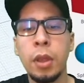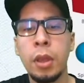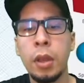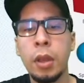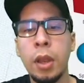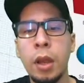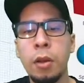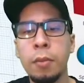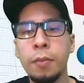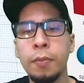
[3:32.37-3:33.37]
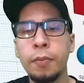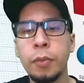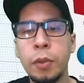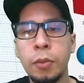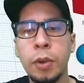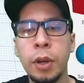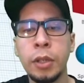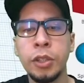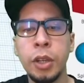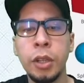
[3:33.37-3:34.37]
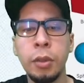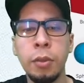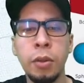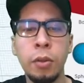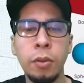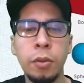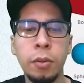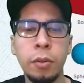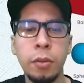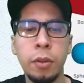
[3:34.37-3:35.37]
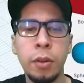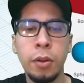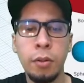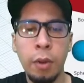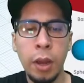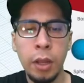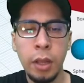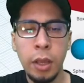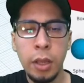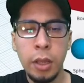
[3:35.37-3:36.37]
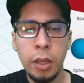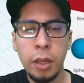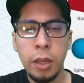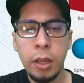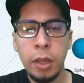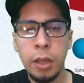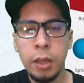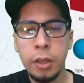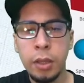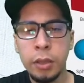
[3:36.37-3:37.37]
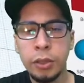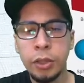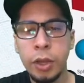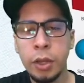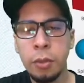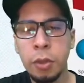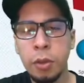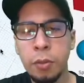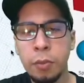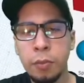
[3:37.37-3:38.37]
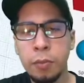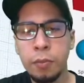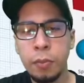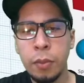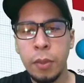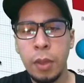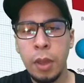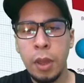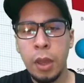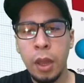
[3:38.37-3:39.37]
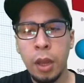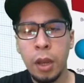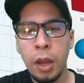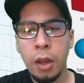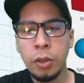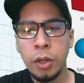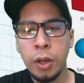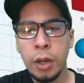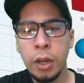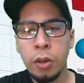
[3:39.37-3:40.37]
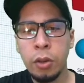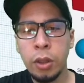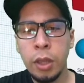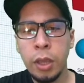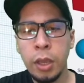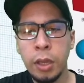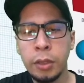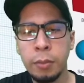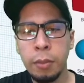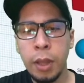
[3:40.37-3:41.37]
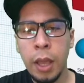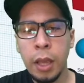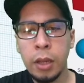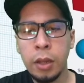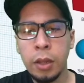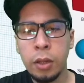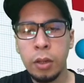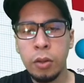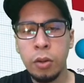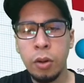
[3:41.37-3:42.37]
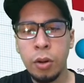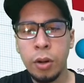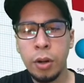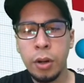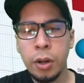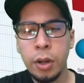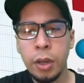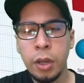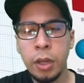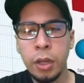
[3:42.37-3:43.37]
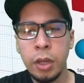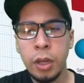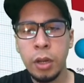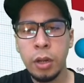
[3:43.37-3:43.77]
Now we're gonna change the view. Right click, change the view, and now you're gonna click on this black corner in here.